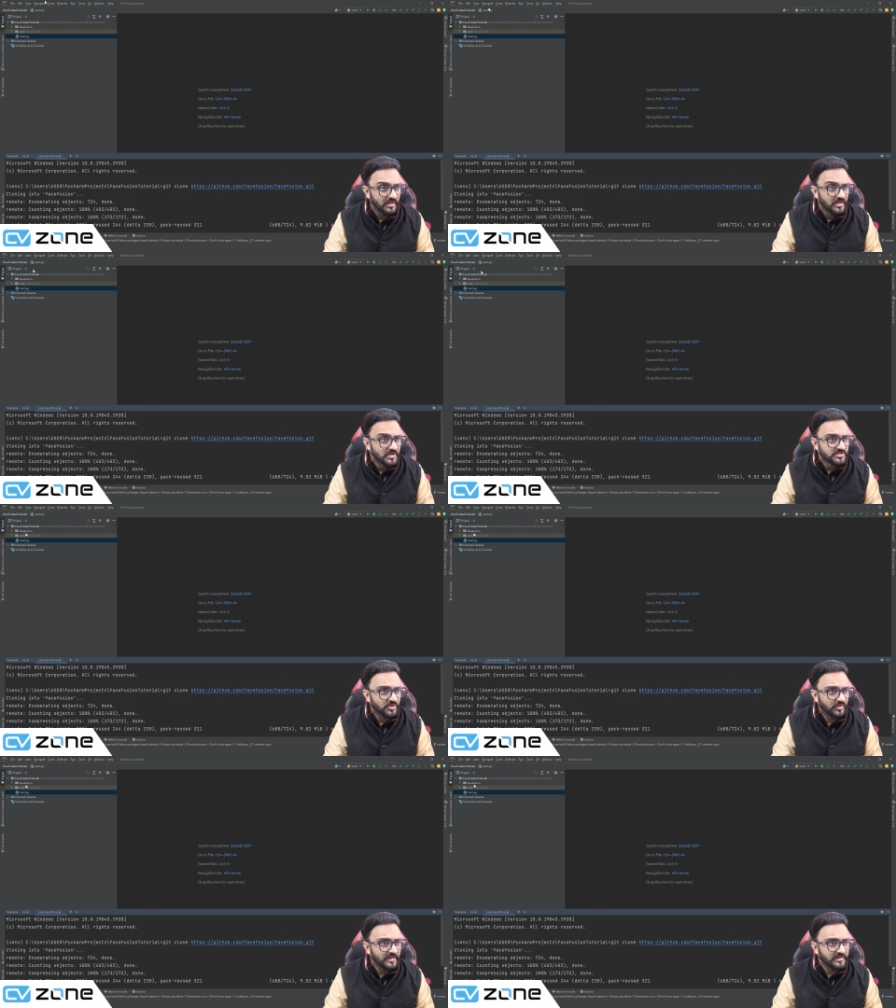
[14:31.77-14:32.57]
So
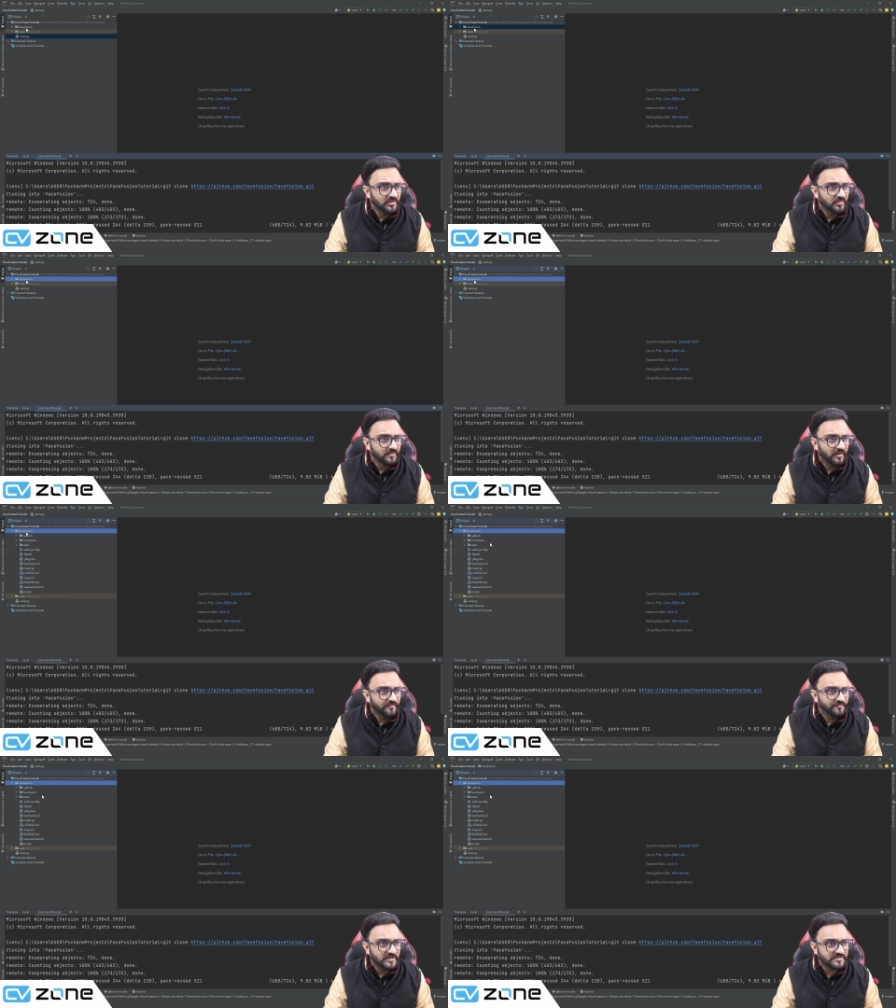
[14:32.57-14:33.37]
git clone
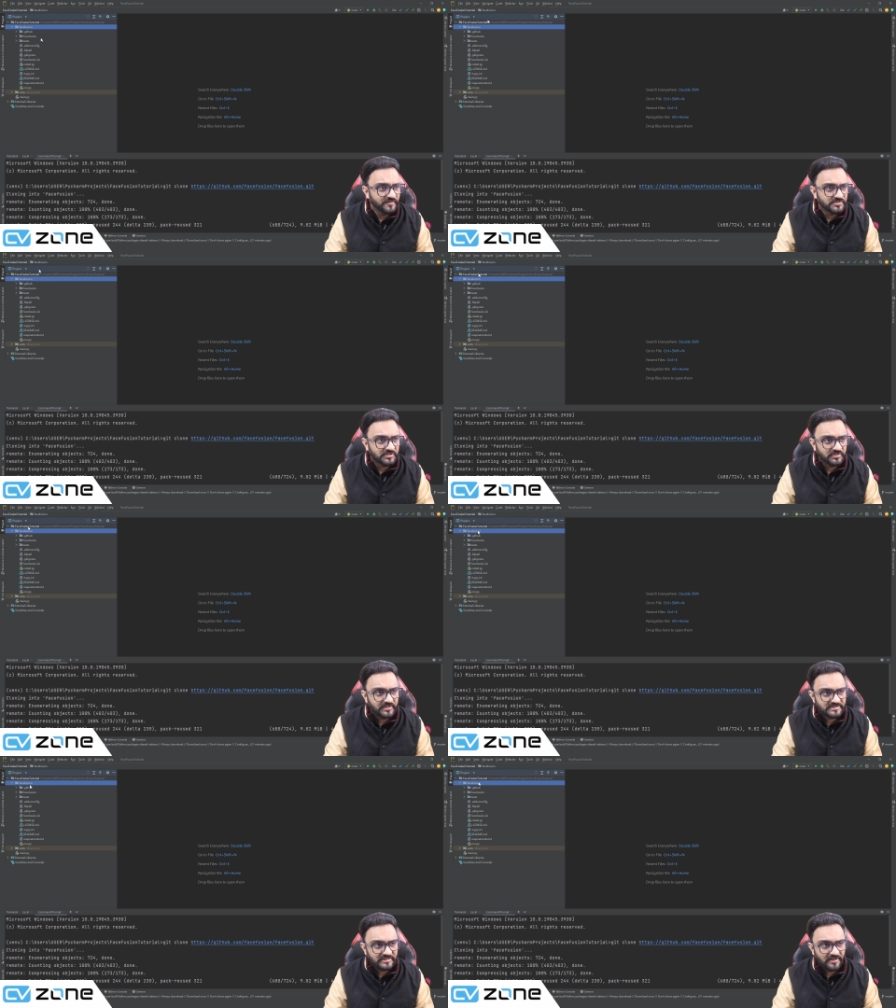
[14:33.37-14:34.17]
Face Fusion, you
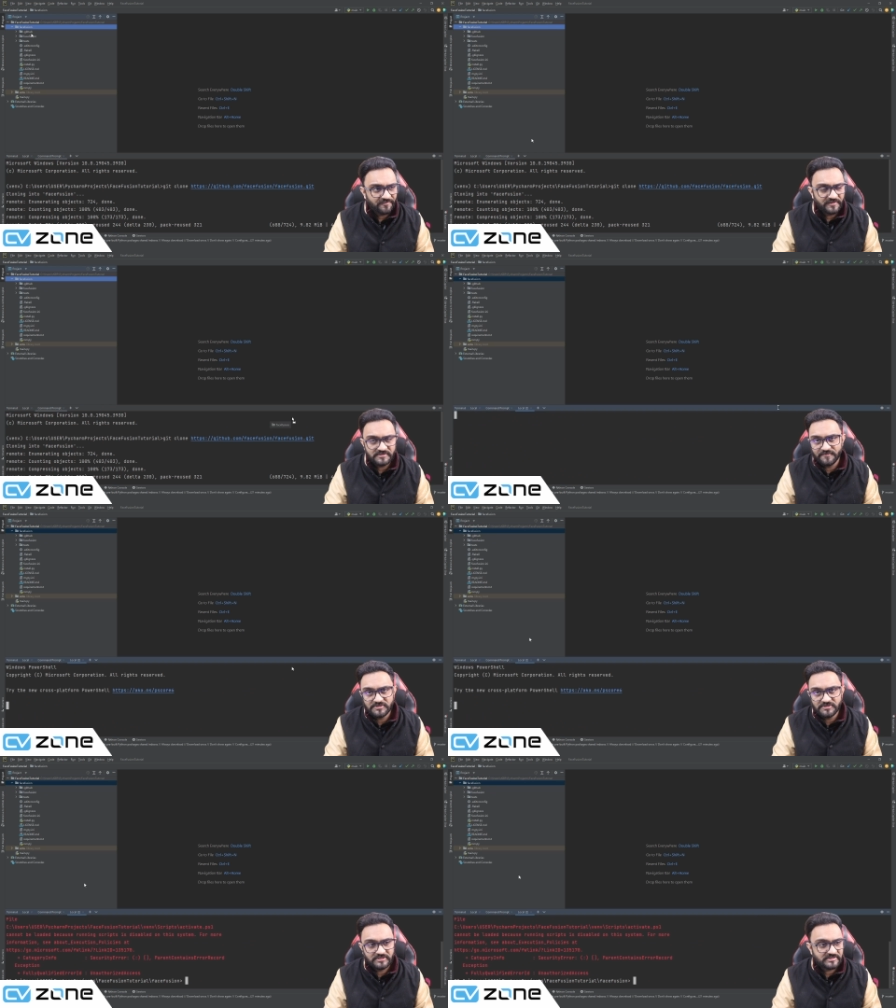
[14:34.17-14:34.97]
can see now Face
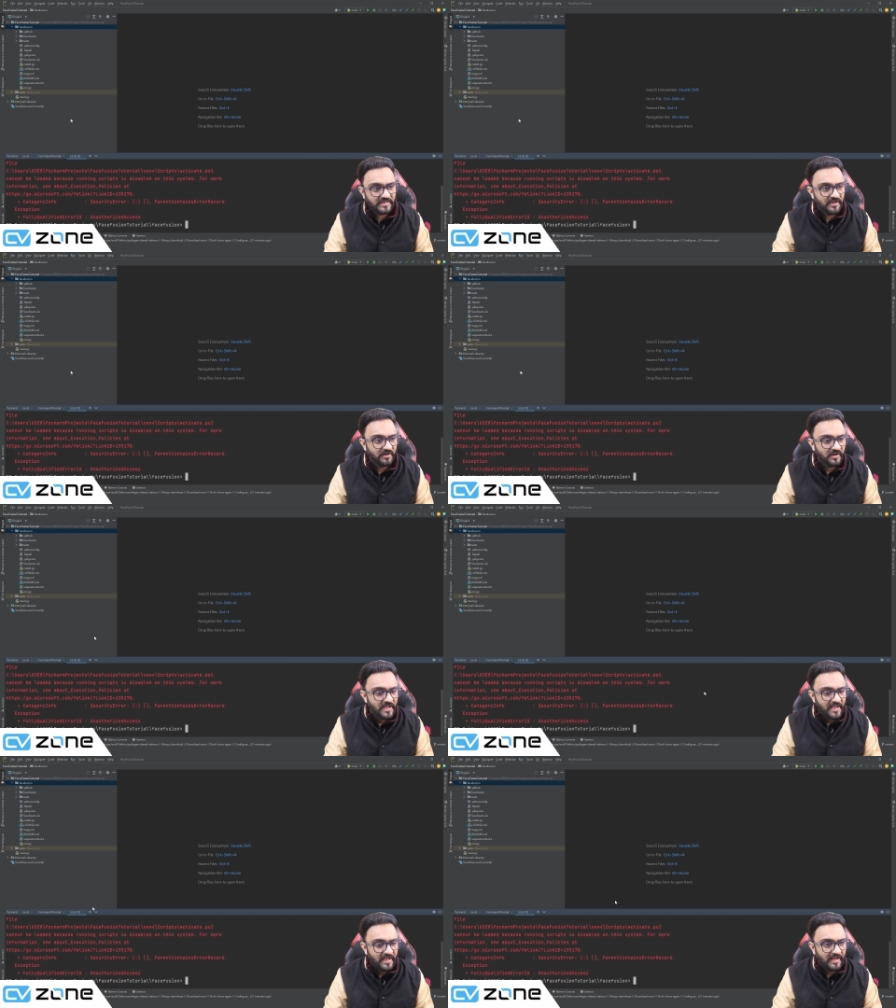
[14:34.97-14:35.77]
Fusion is here,
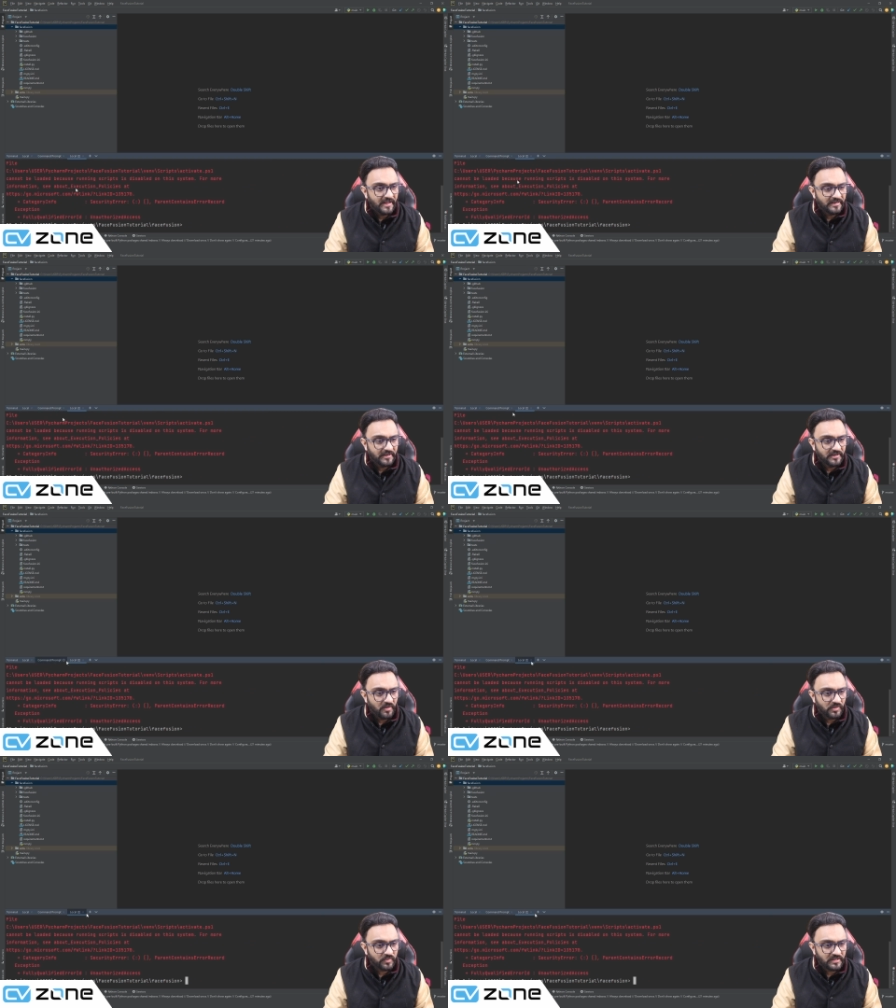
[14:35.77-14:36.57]
and now
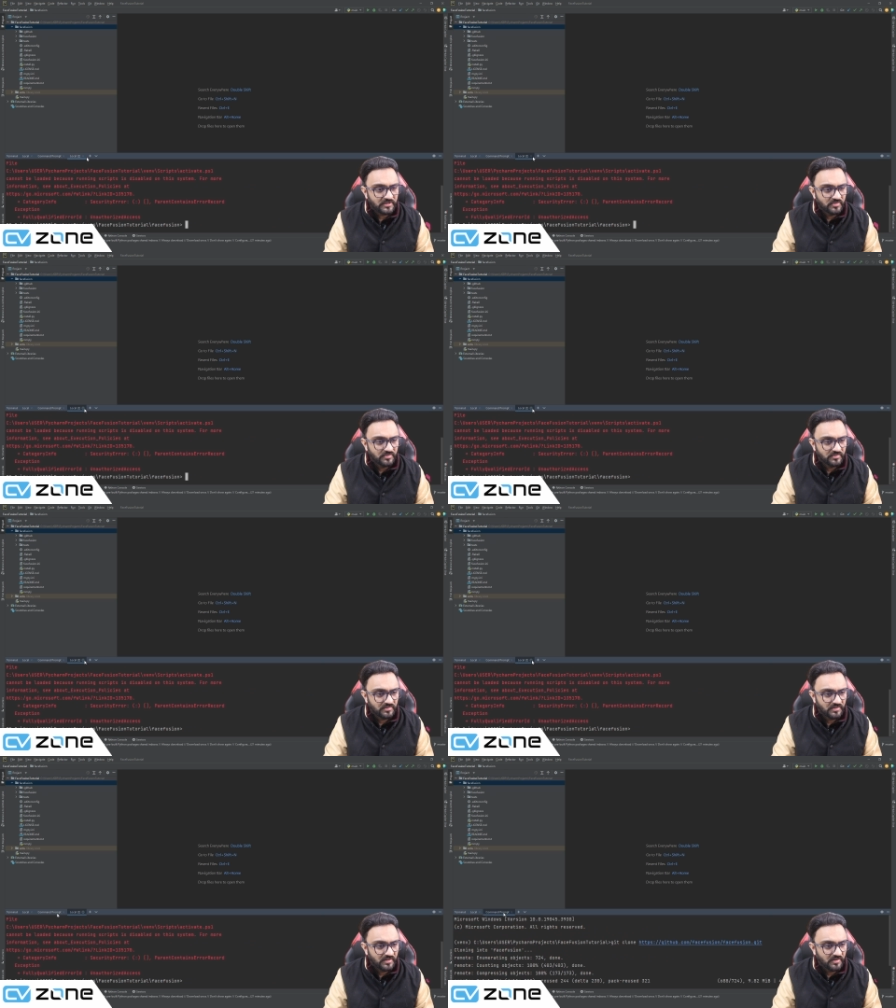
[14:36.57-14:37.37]
what we can do,
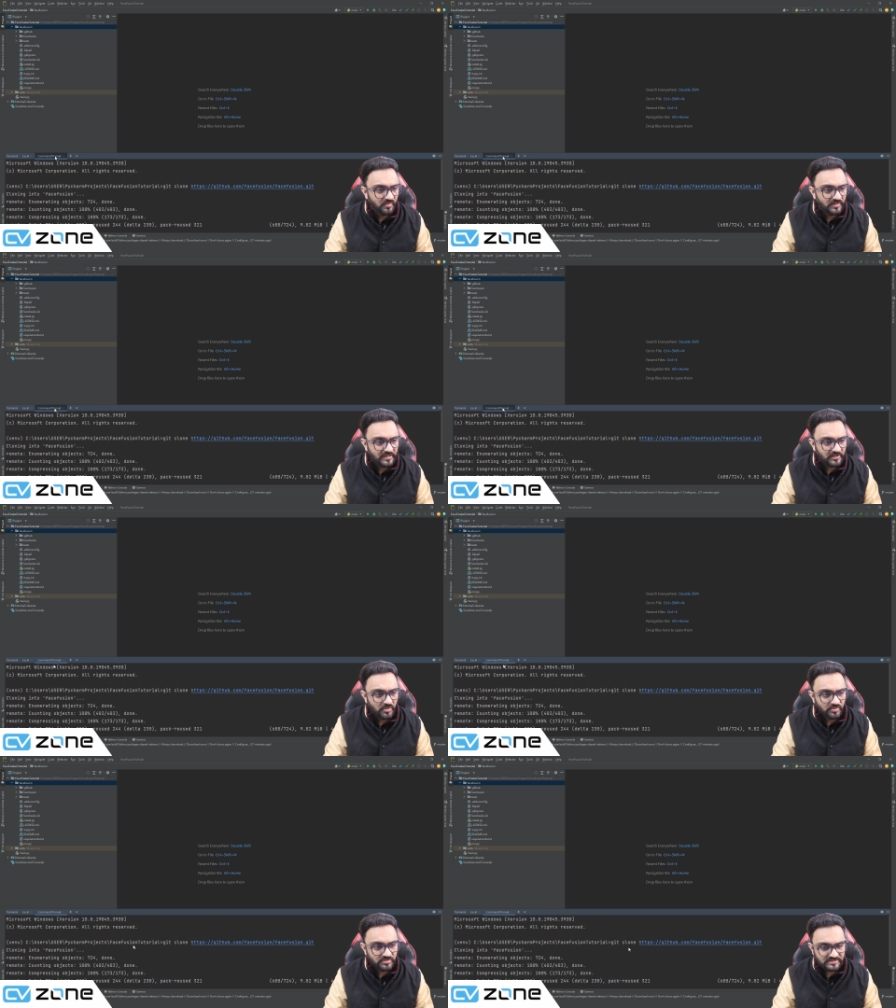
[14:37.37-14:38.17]
we can
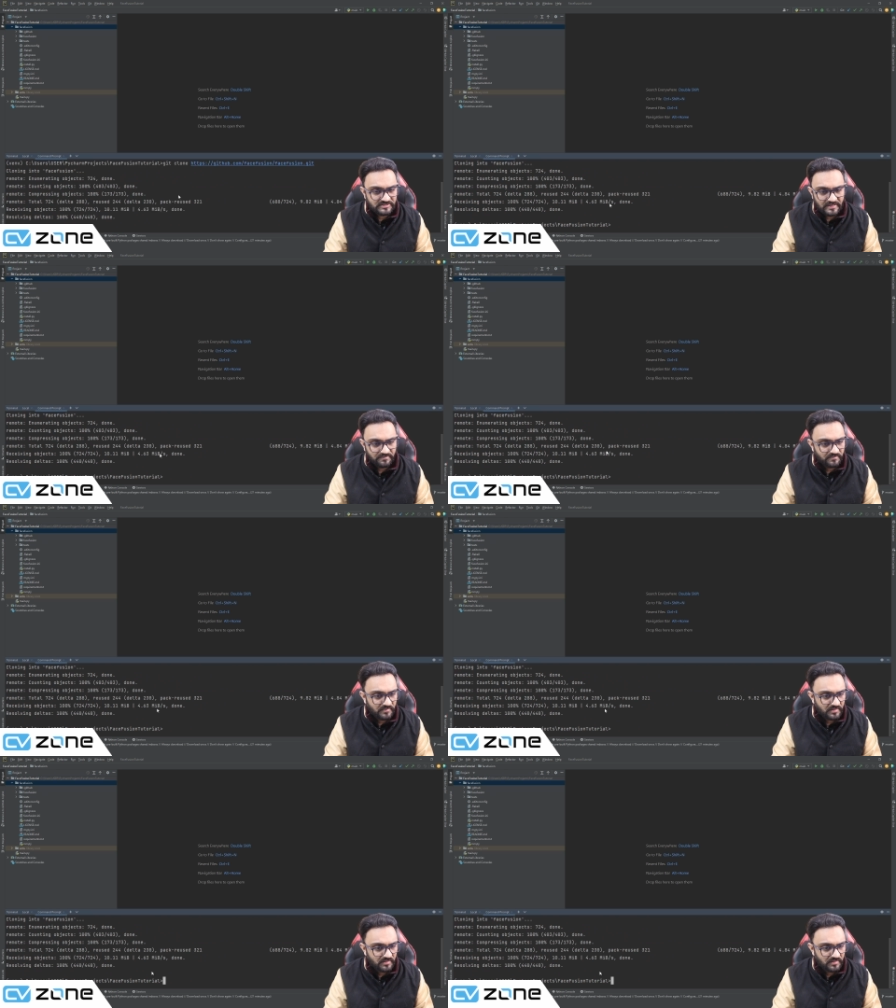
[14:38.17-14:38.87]
go to the same